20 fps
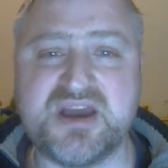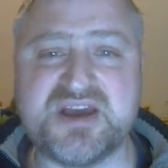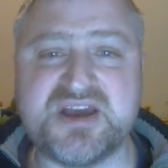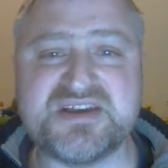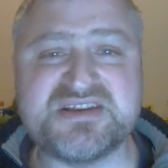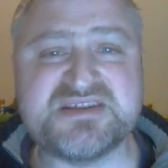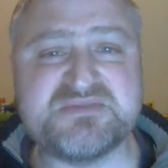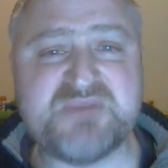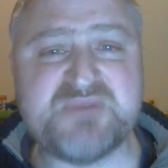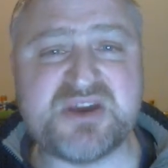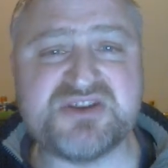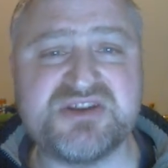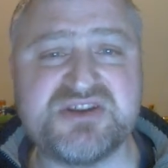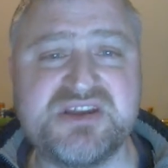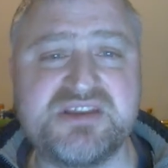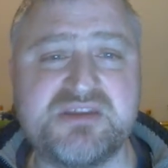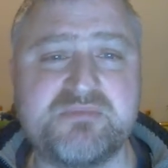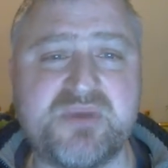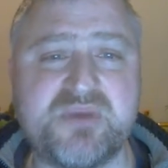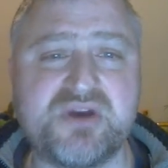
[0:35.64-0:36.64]
especially
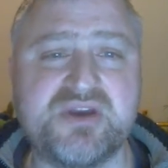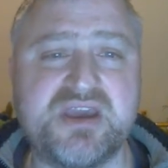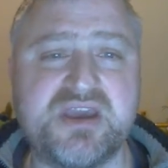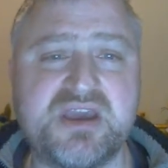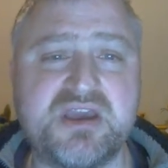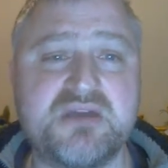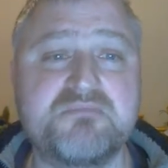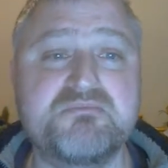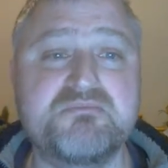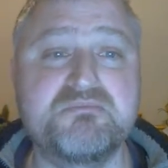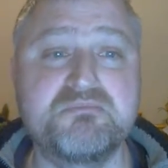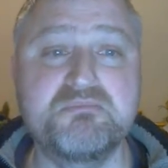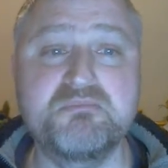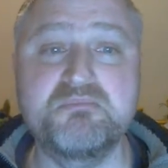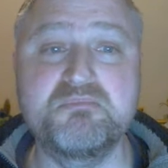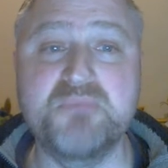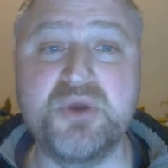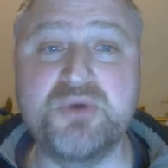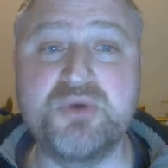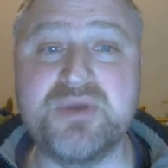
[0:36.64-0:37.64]
debunking
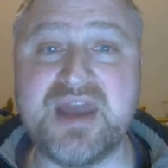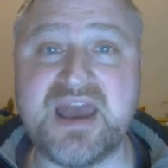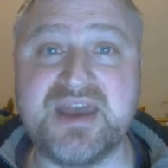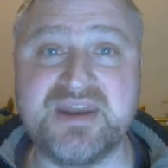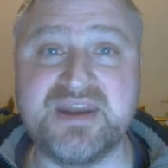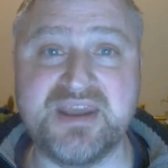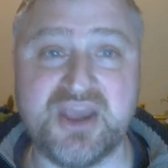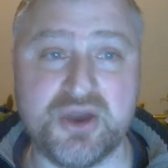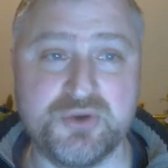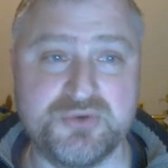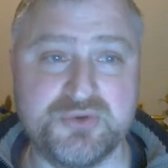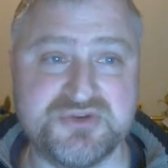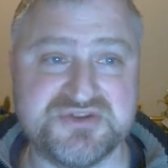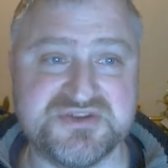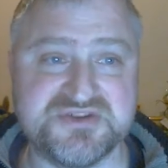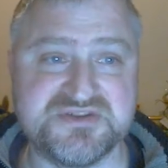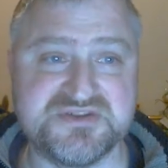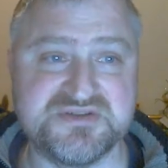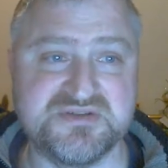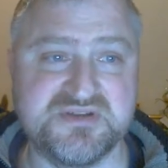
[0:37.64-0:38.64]
moon landing
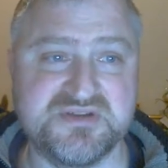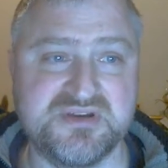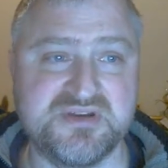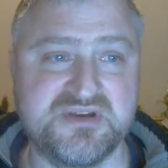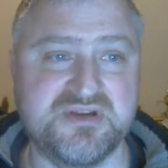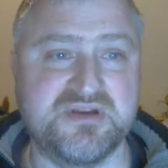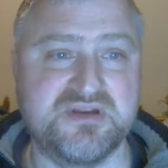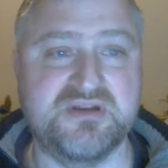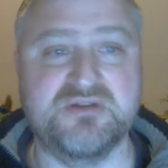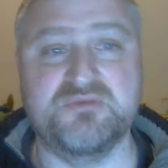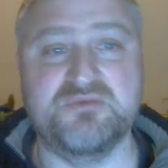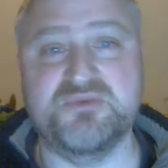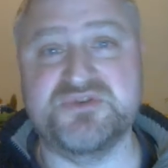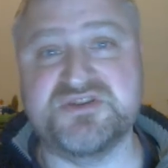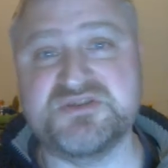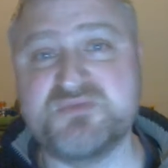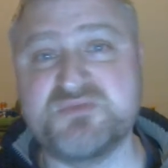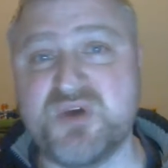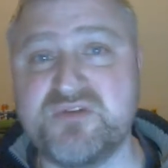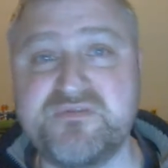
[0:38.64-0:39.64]
hoaxes, which
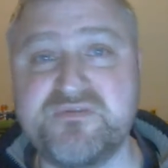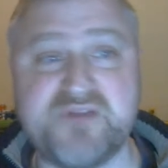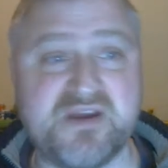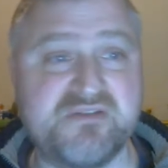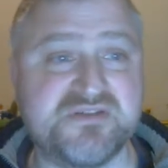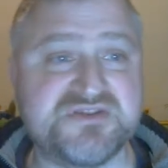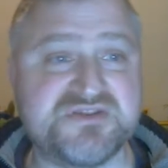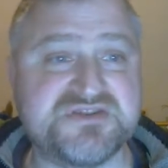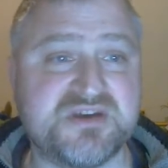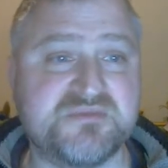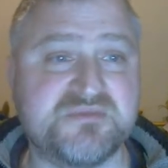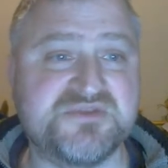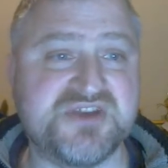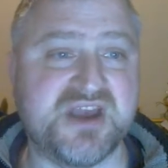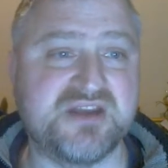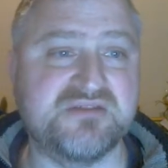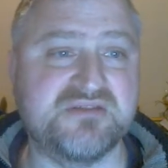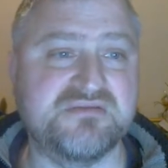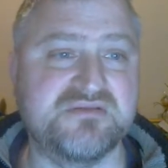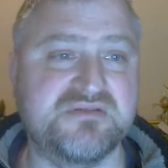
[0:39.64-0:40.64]
is my favourite
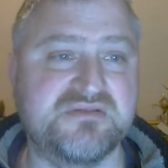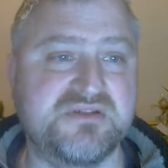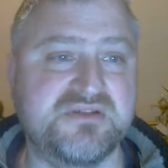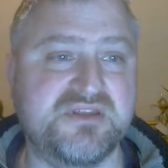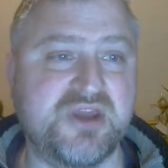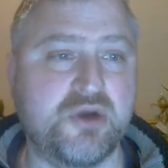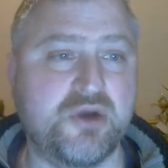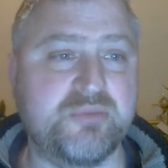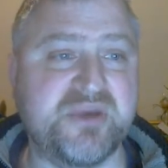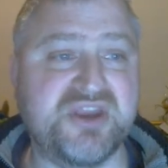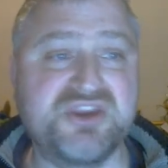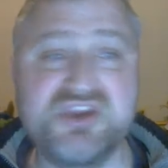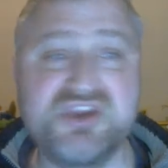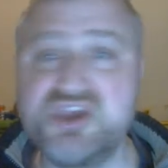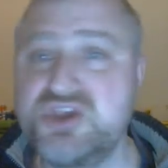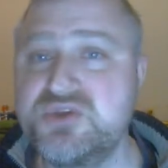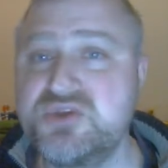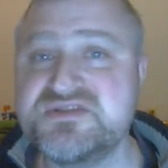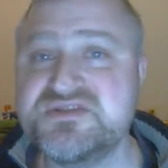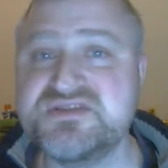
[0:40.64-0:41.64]
subject. There'll be
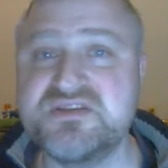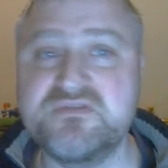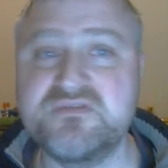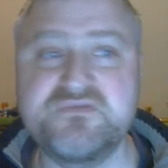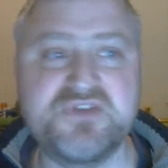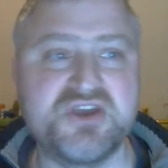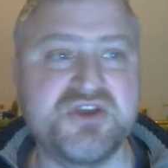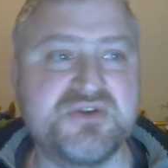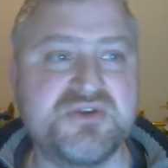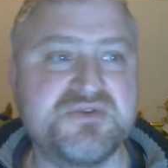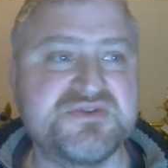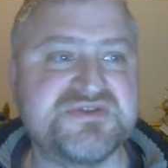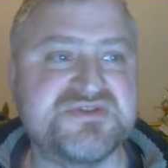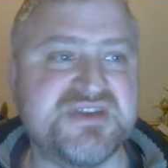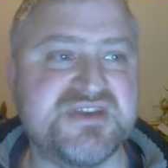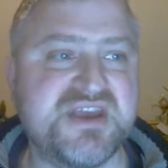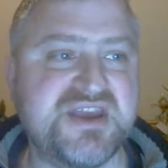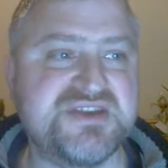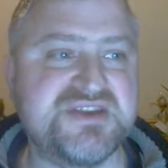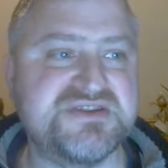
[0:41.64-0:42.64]
news,
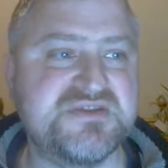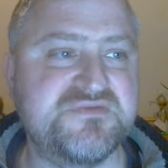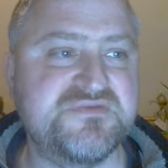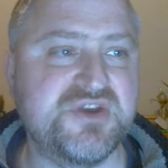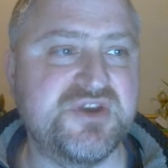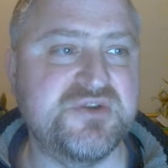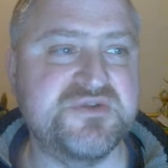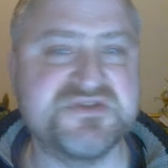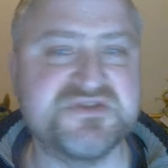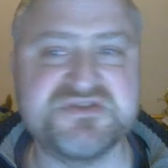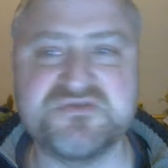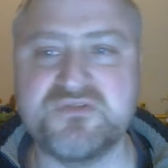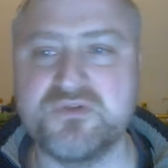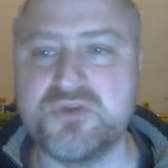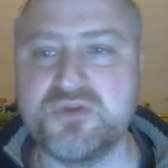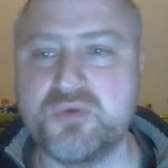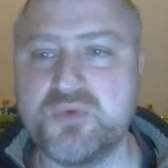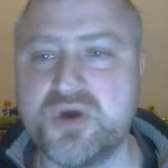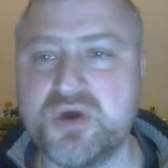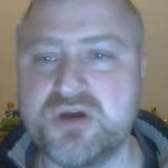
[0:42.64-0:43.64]
views, interviews from
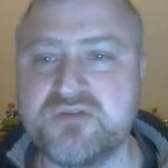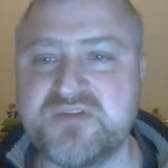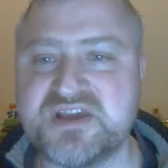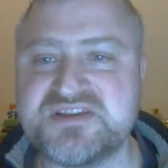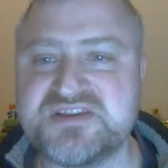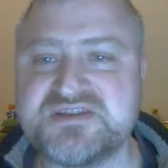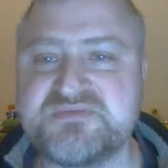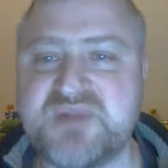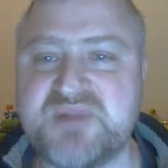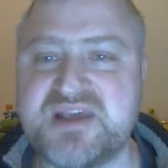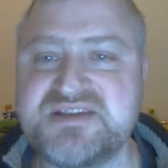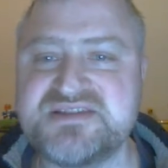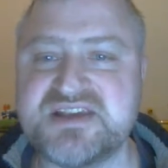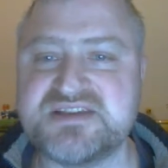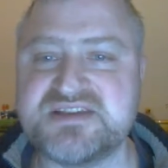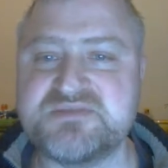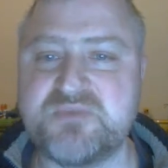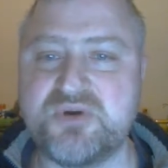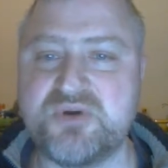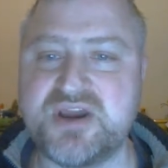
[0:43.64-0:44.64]
the world of space
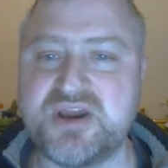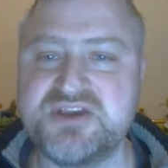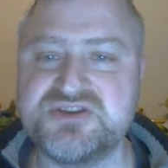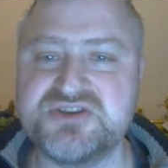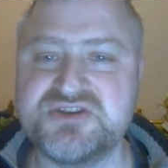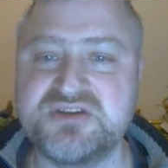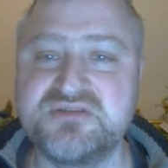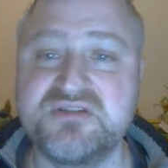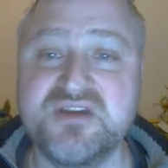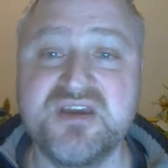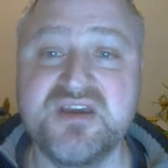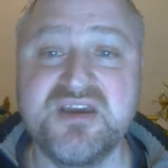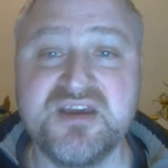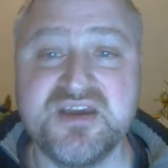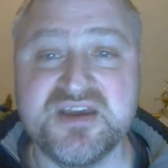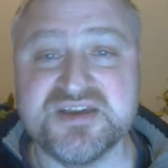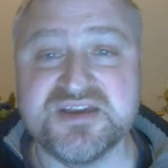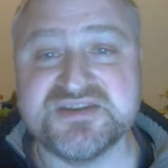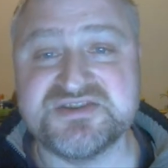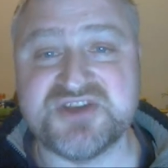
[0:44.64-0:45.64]
exploration,
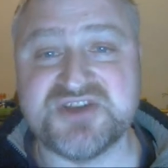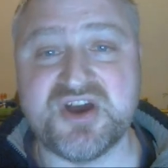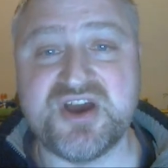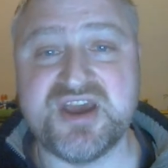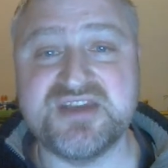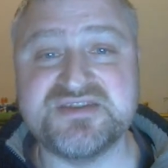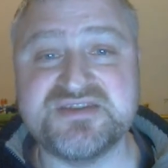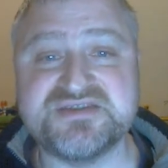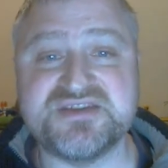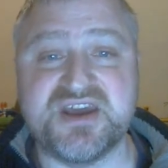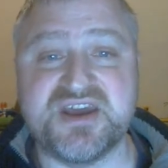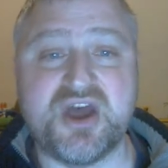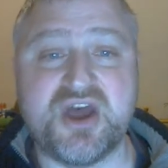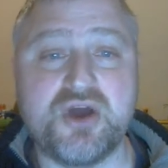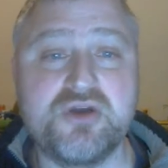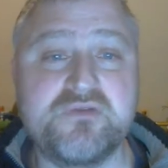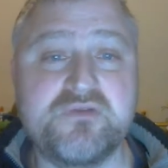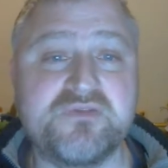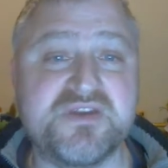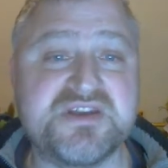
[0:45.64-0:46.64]
science, and
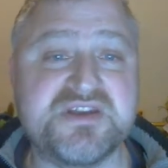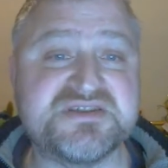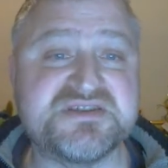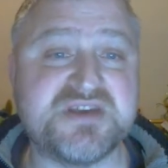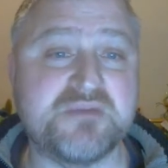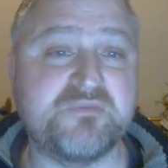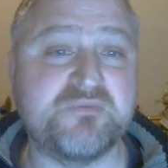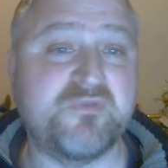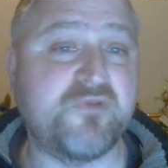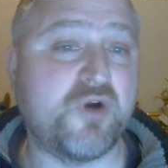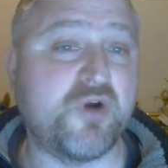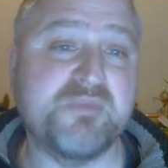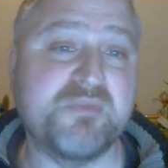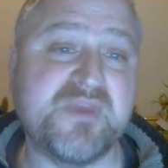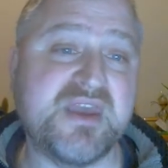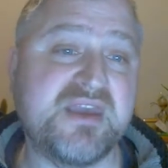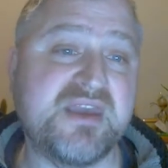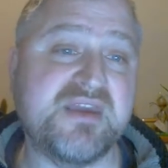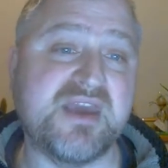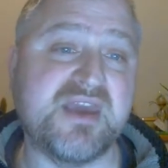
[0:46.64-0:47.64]
hopefully some from
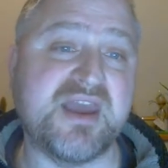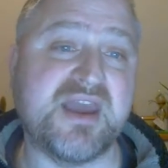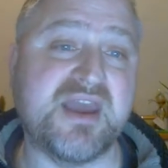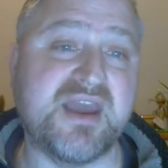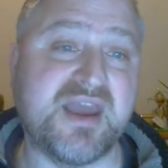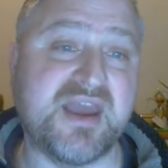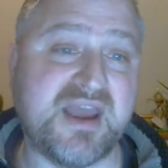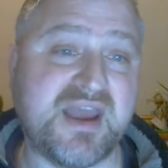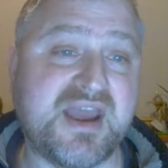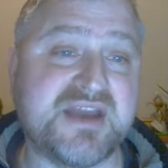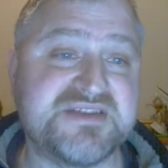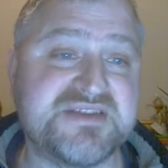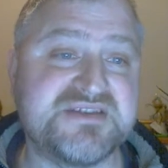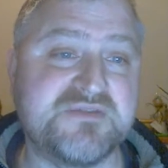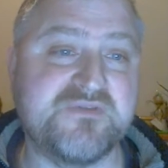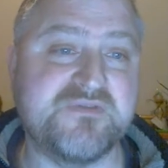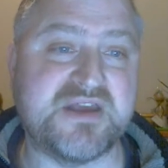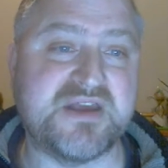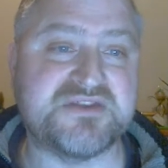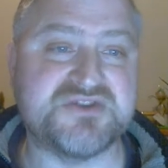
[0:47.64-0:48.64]
the
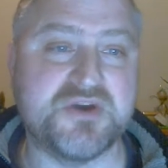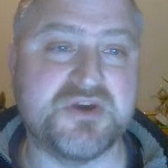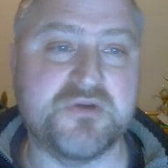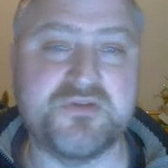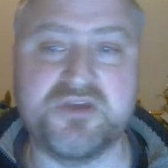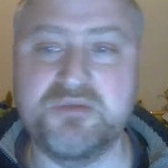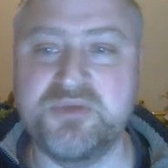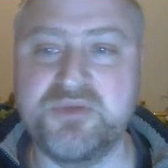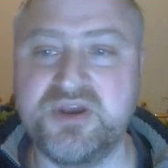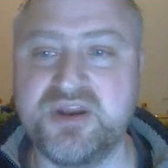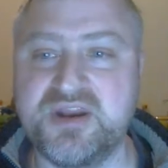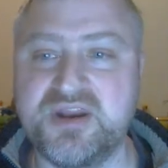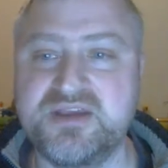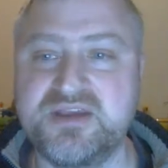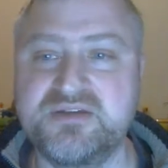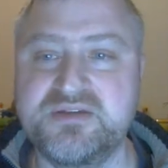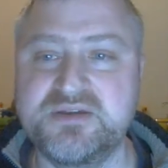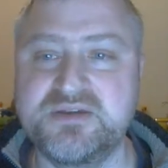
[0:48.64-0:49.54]
anti-flat earth community.